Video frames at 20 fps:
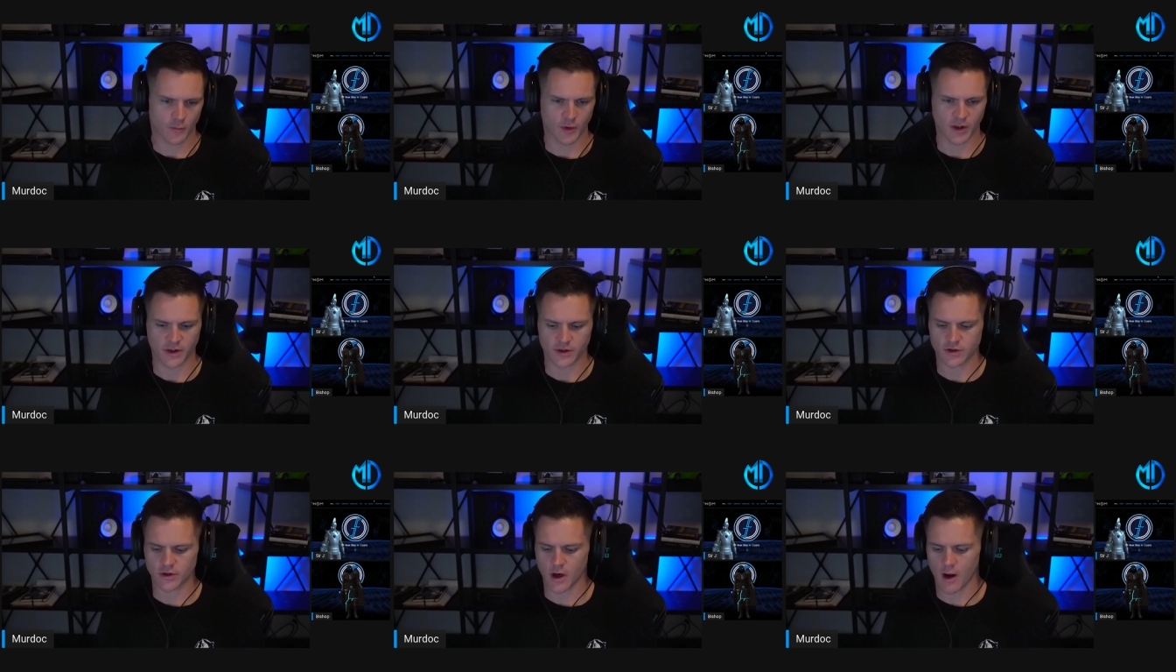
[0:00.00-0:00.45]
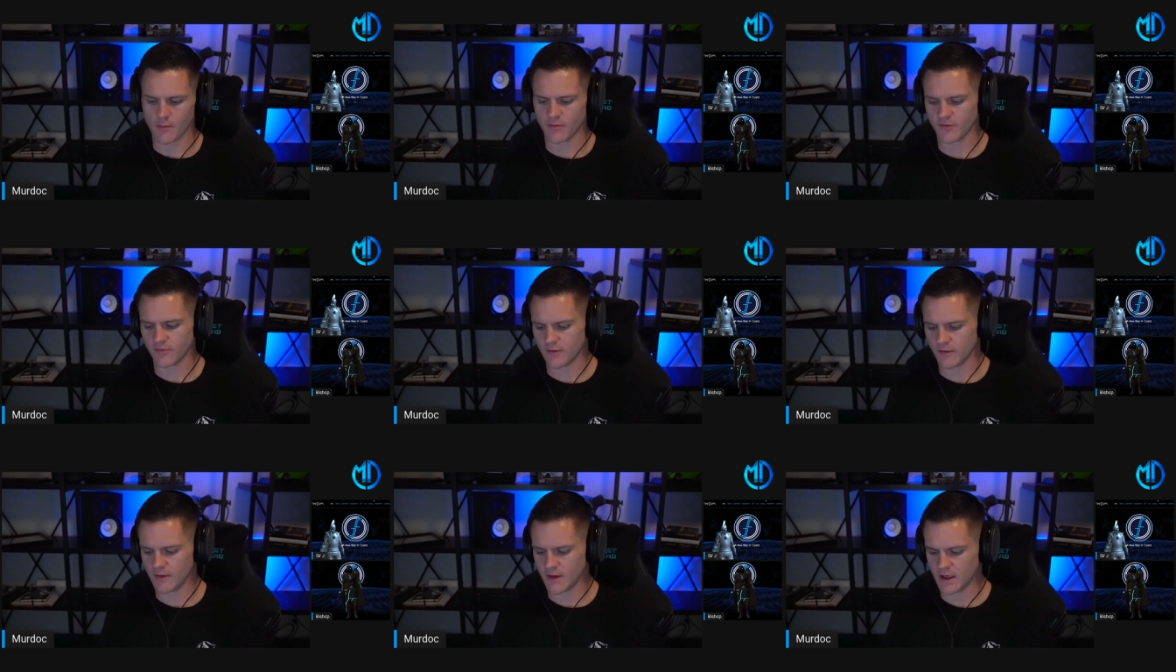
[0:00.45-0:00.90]
but it
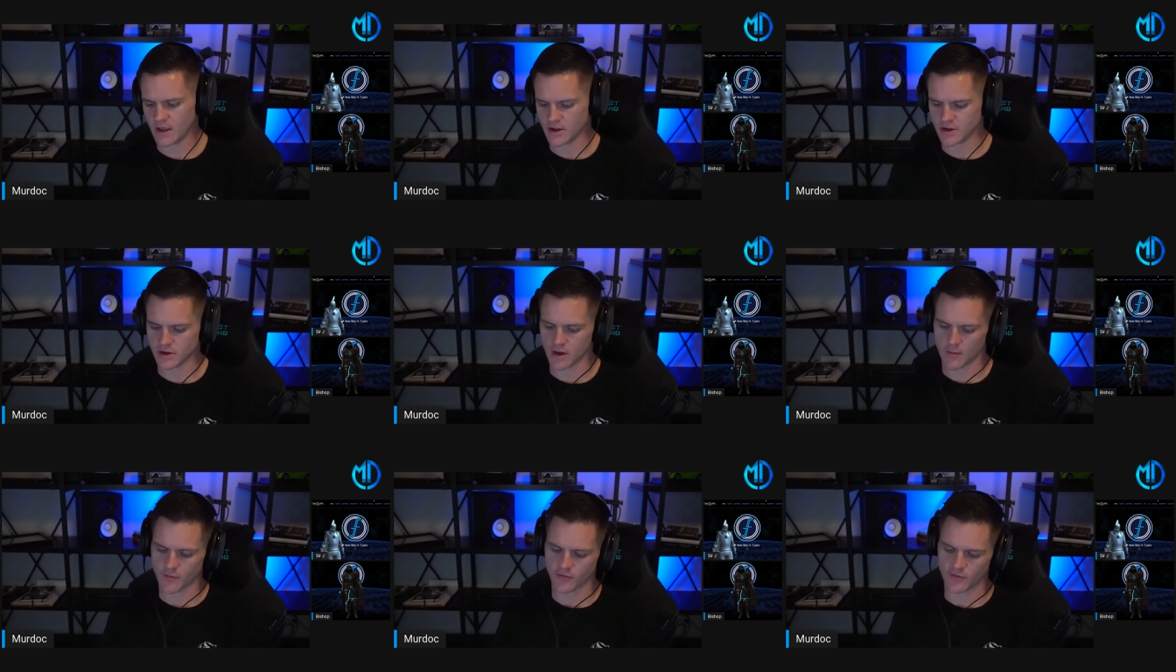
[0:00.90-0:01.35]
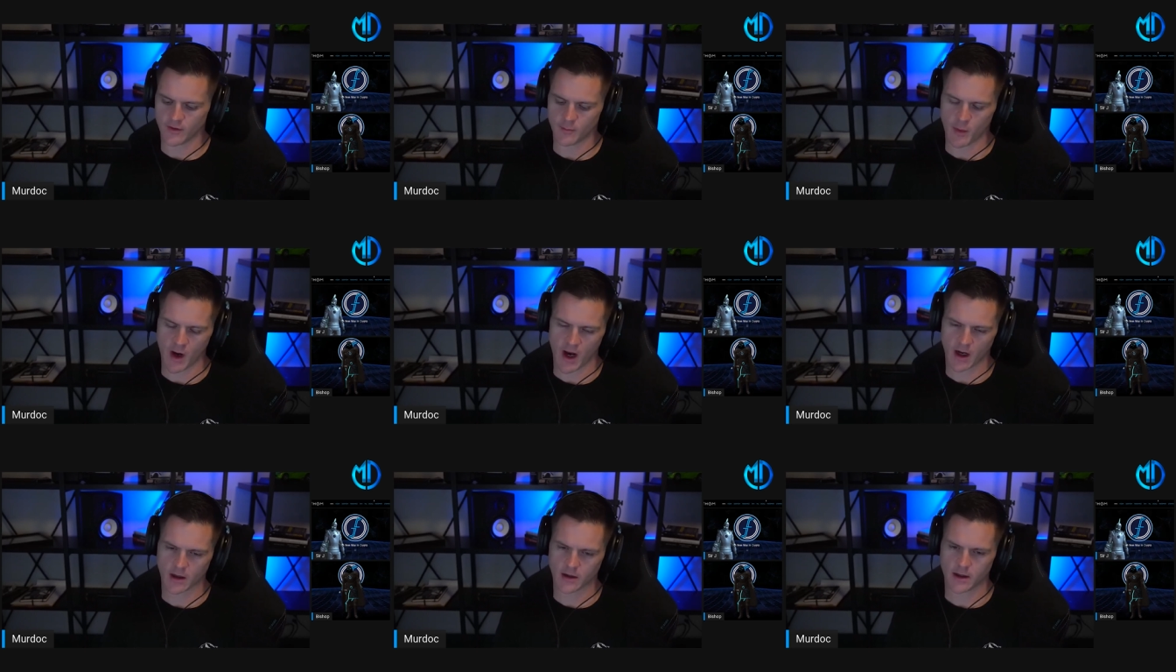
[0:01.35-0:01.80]
drops then it drops
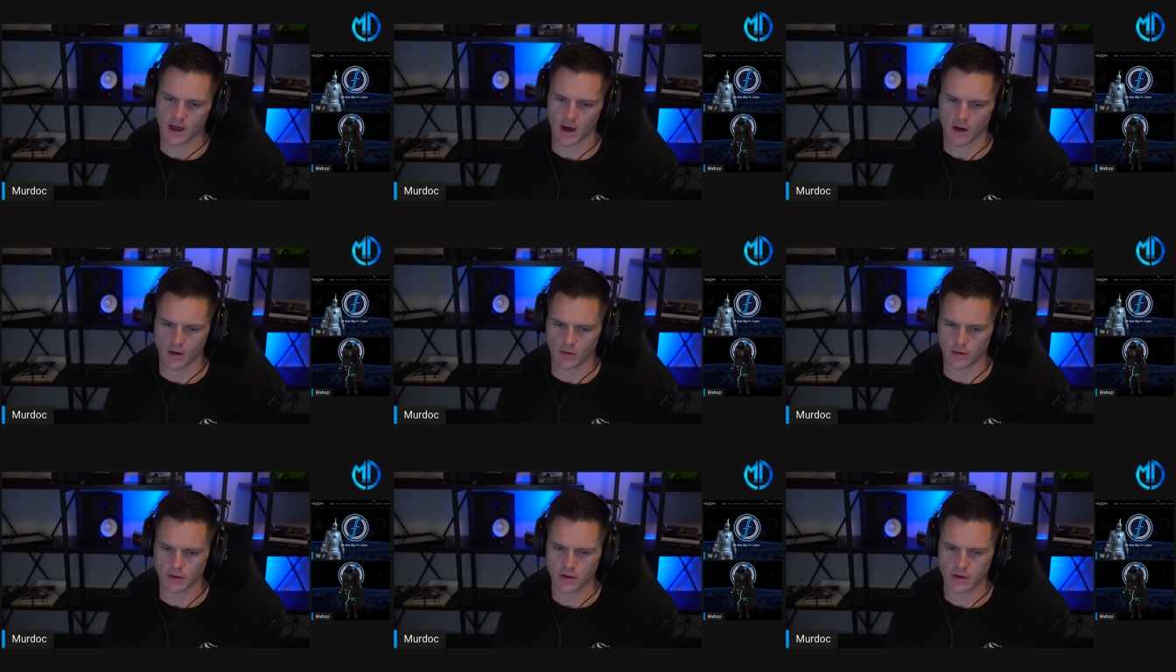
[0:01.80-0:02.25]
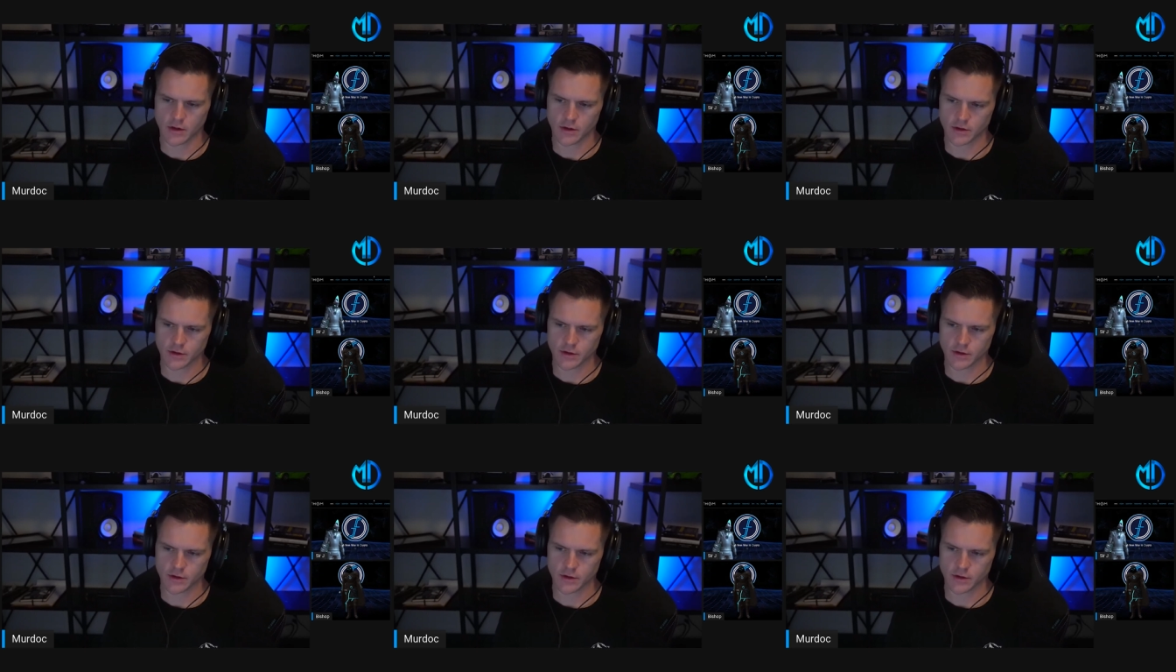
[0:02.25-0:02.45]
back down